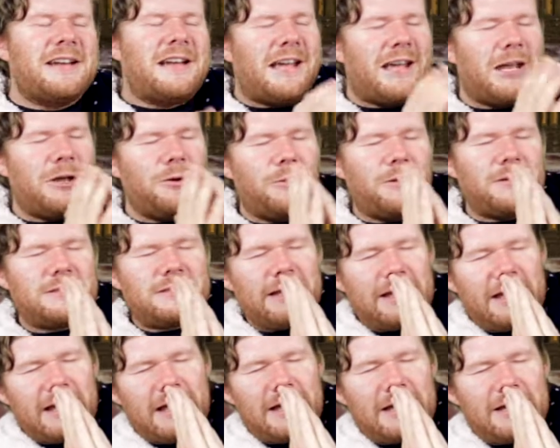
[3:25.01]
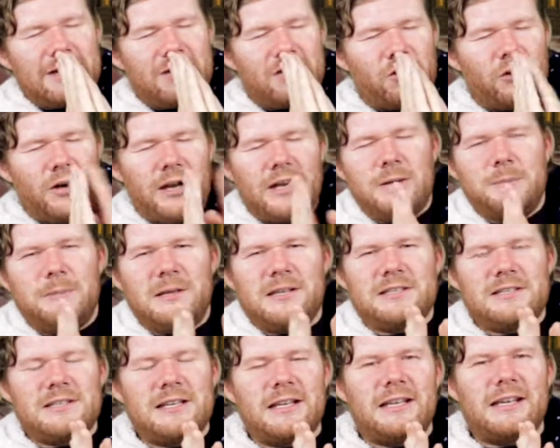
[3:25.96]
It was incredibly
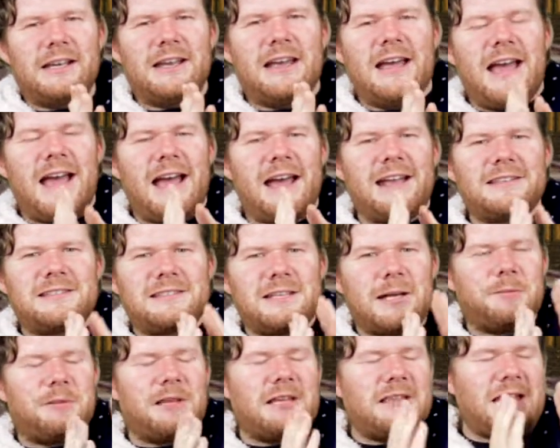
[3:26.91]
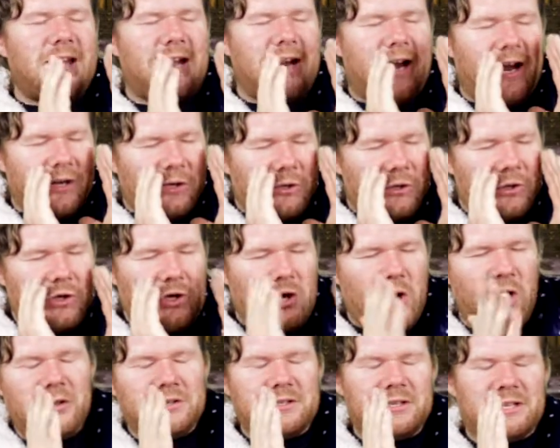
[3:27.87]
silly and something that I could
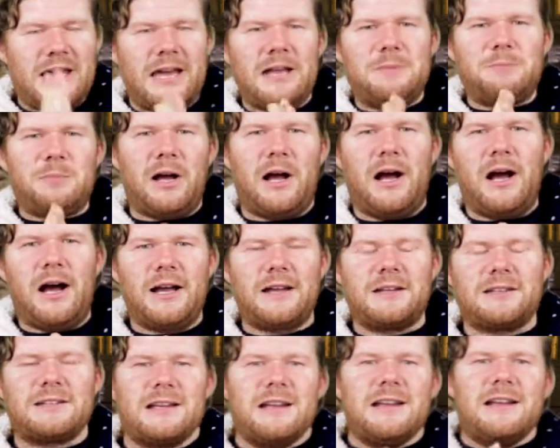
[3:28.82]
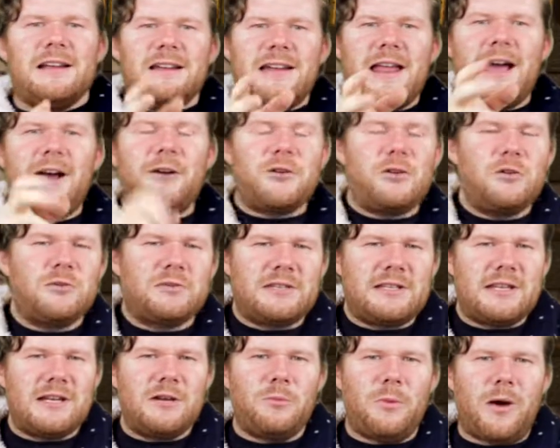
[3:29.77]
not get behind. Now you
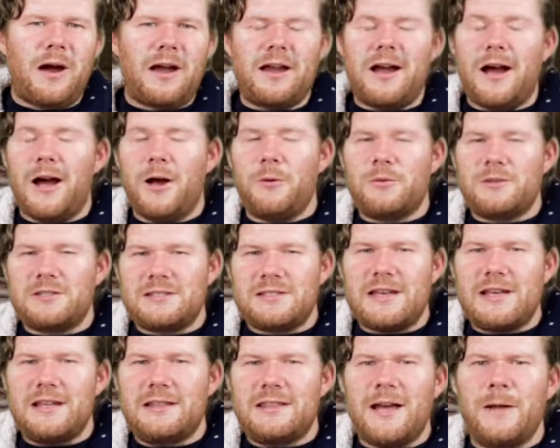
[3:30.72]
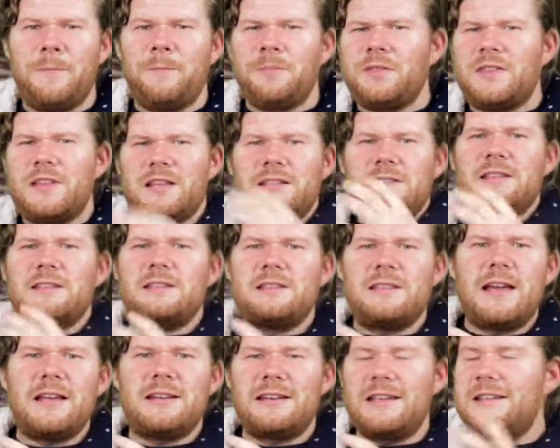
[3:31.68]
see why I was saying that this is
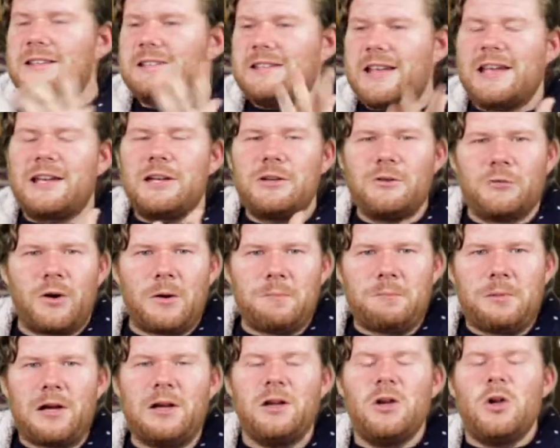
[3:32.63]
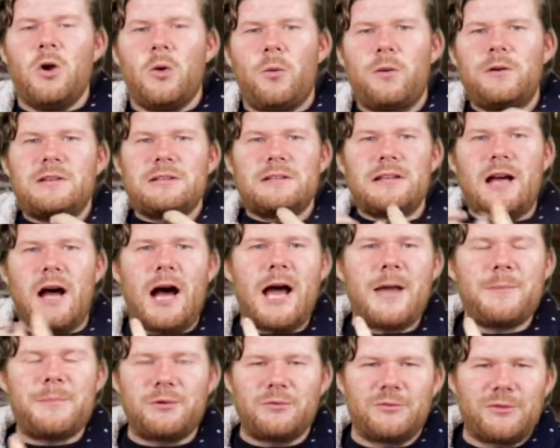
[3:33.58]
set in Danganronpa, which is a
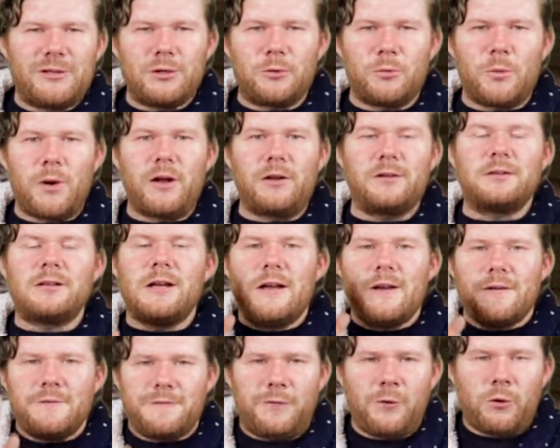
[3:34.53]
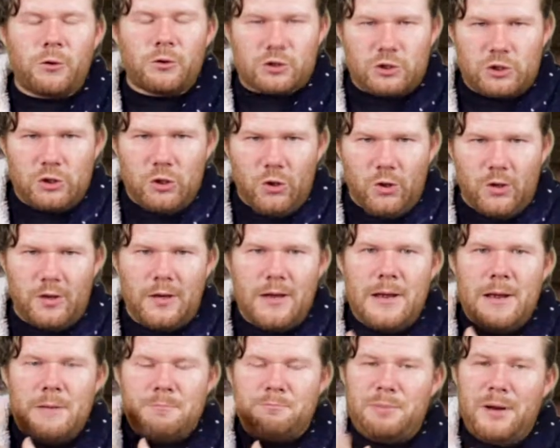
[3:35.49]
hyper-real world for sure.
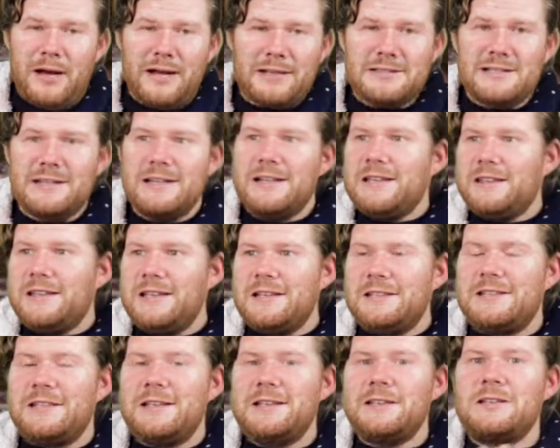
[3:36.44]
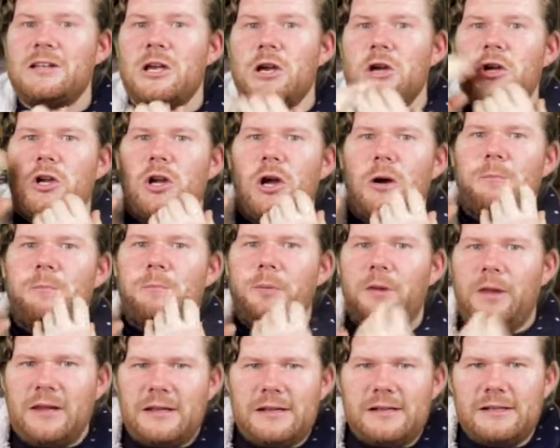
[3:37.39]
But this is
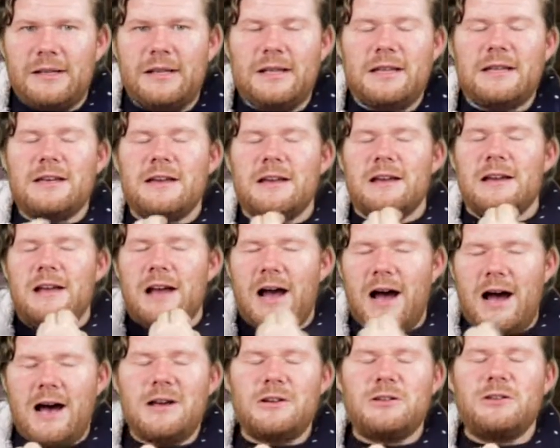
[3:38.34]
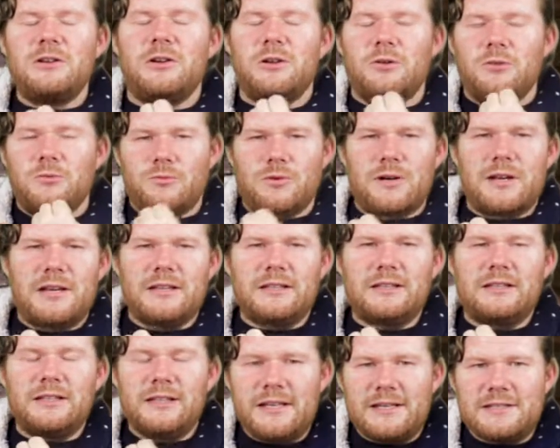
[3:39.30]
completely
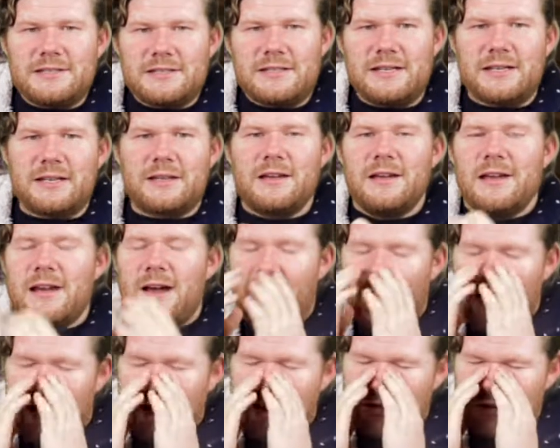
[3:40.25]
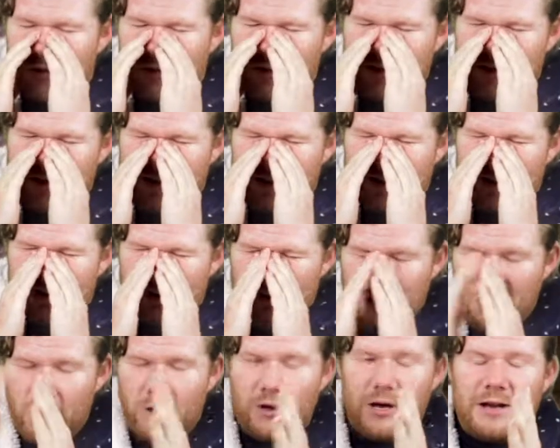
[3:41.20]
unrealistic. I could
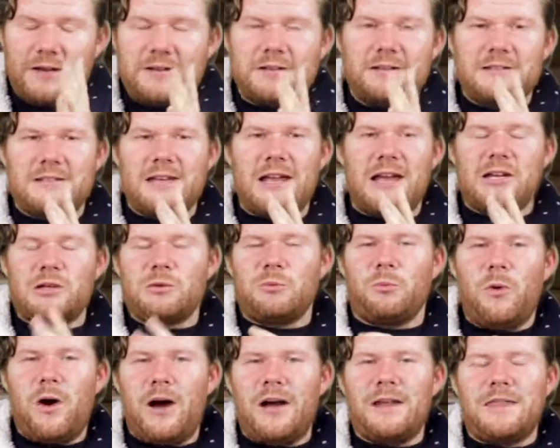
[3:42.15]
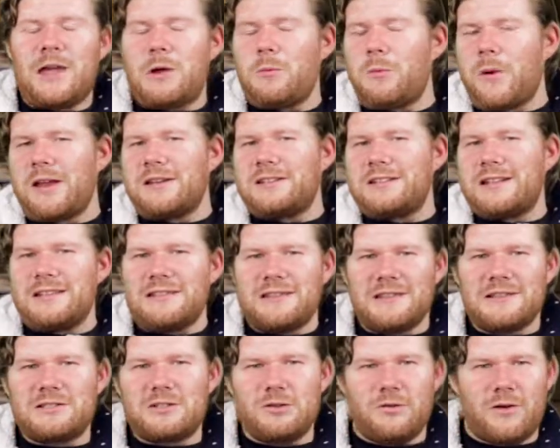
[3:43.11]
not understand why they went in
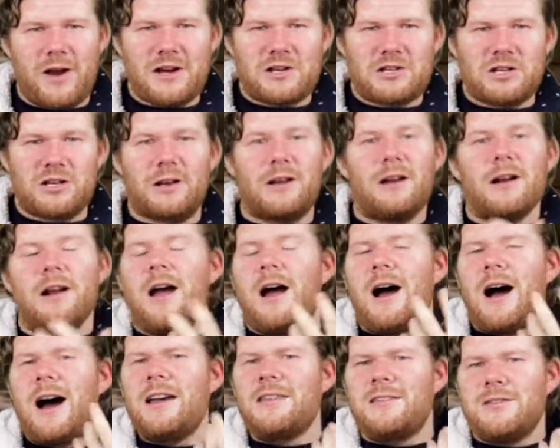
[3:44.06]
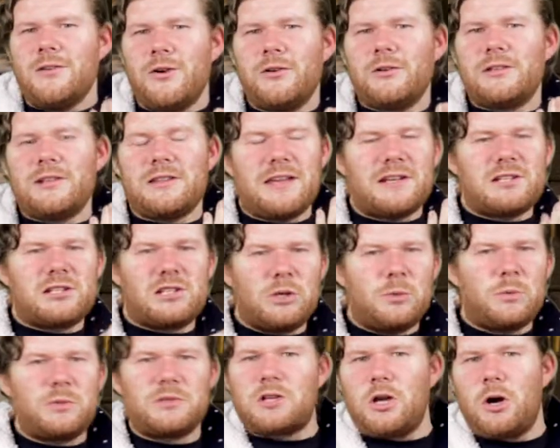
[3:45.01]
this direction. I thought that she
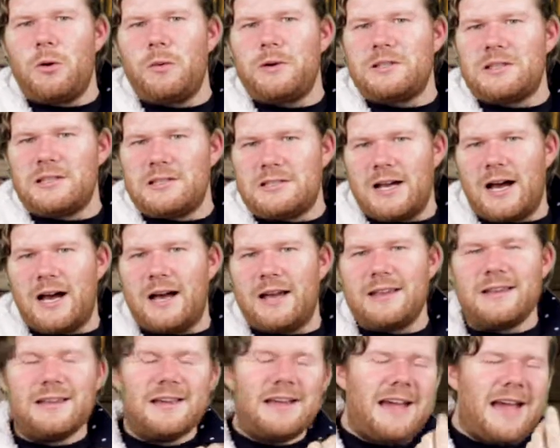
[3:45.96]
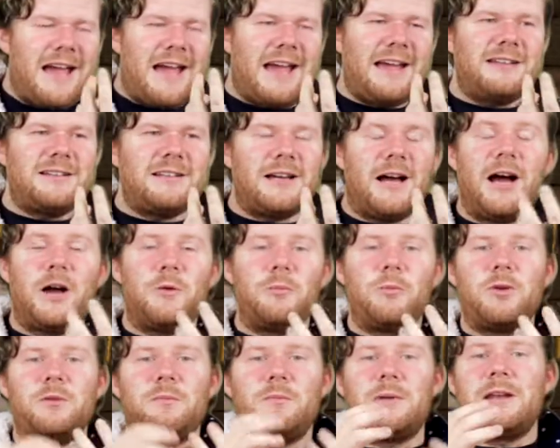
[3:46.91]
was going to die, and I
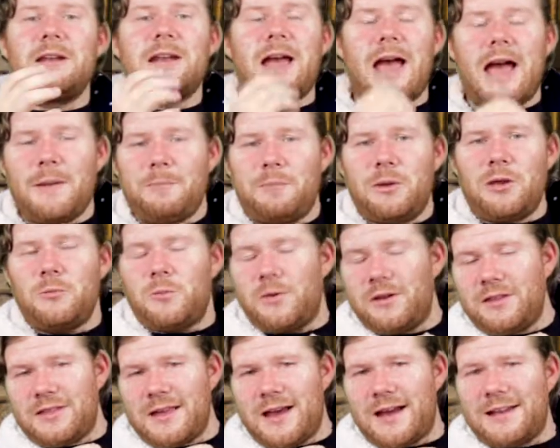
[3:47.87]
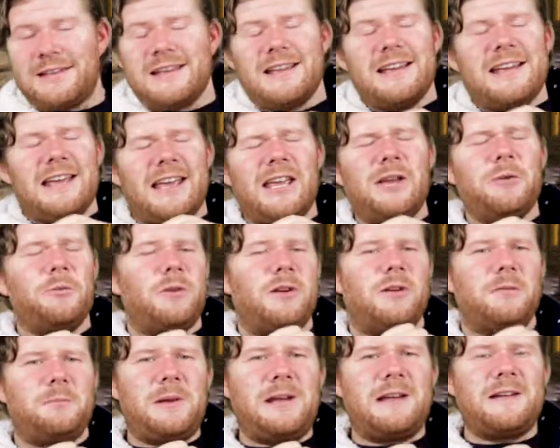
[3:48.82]
would have been happy with that. It would
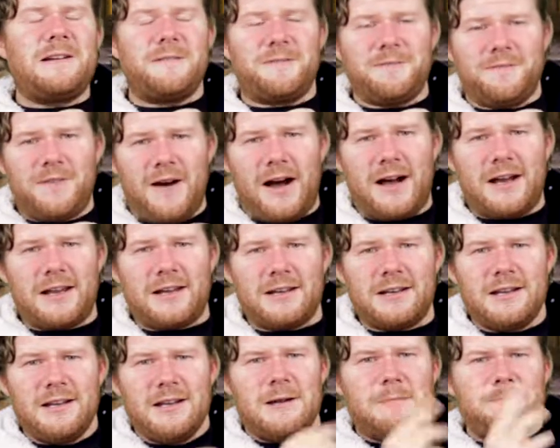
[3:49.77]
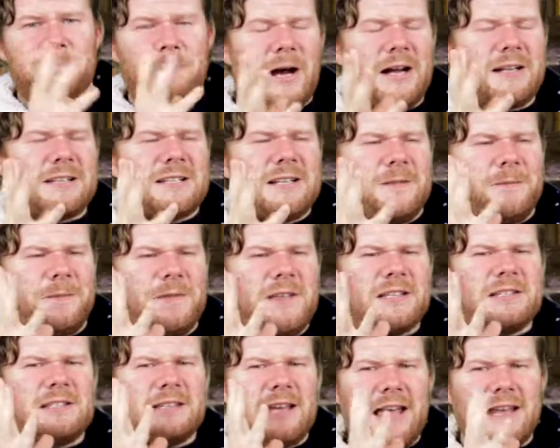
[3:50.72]
have been fine. But
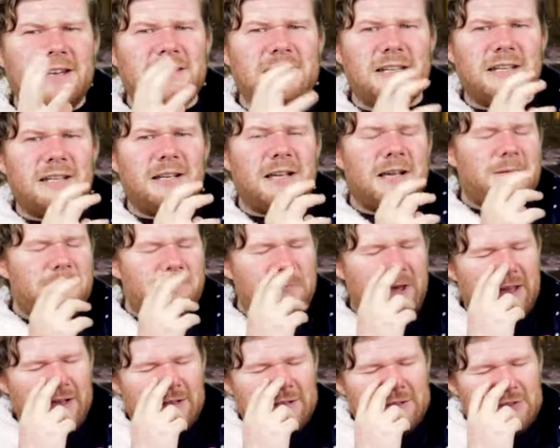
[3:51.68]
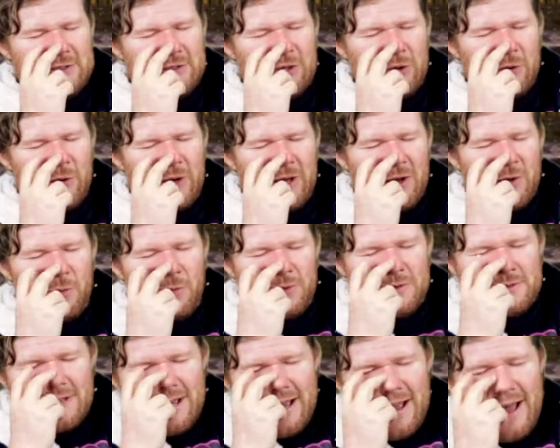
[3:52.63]
this ending made it so it
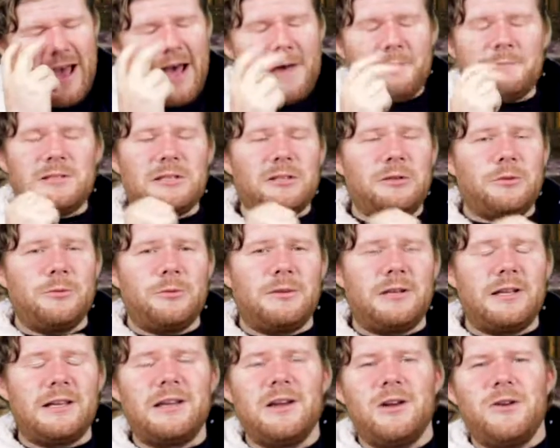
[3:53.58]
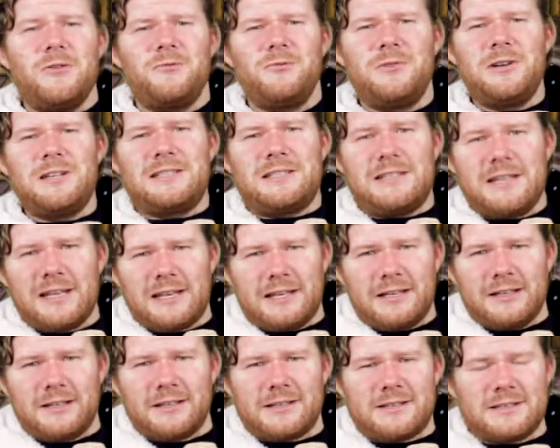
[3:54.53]
was absolutely
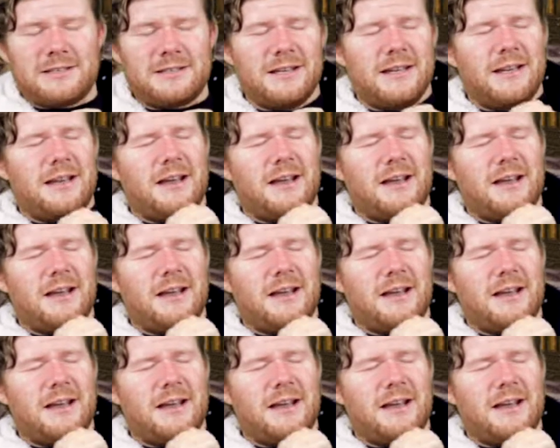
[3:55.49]
ridiculous.